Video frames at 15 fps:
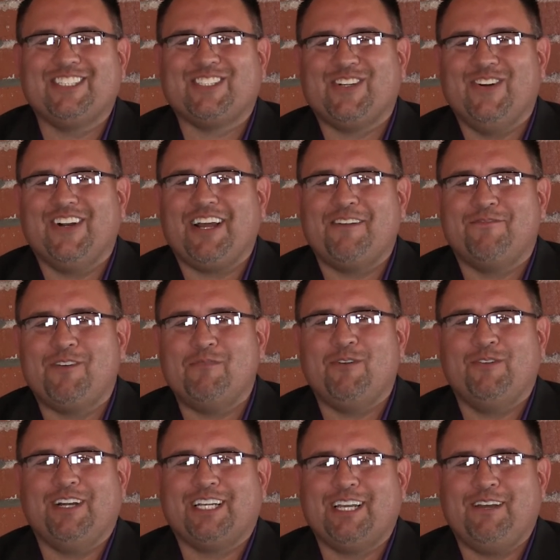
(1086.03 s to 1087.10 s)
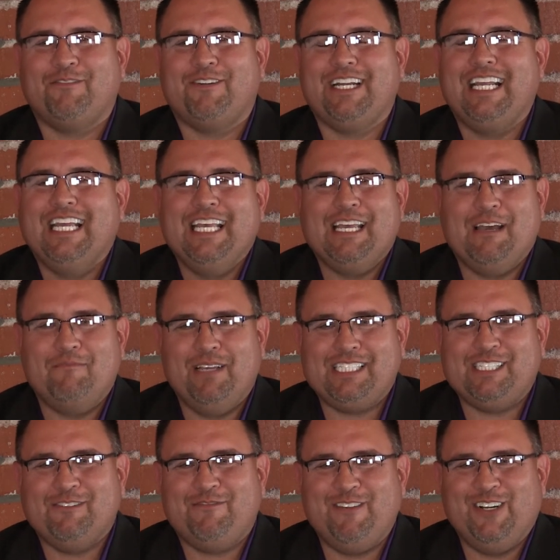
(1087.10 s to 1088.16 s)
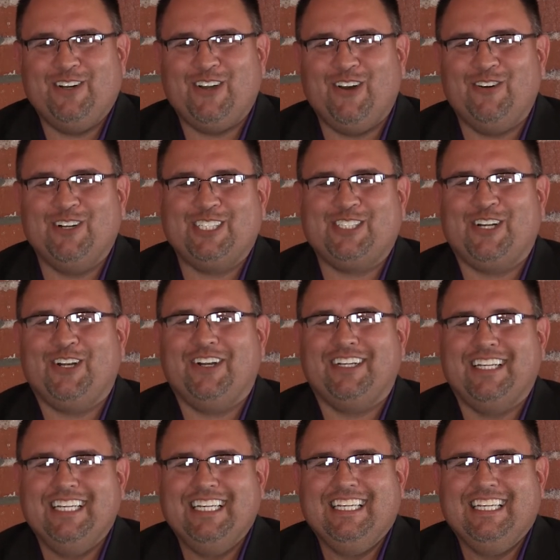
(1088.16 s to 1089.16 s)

scored on fumble recovery and missed a field goal return.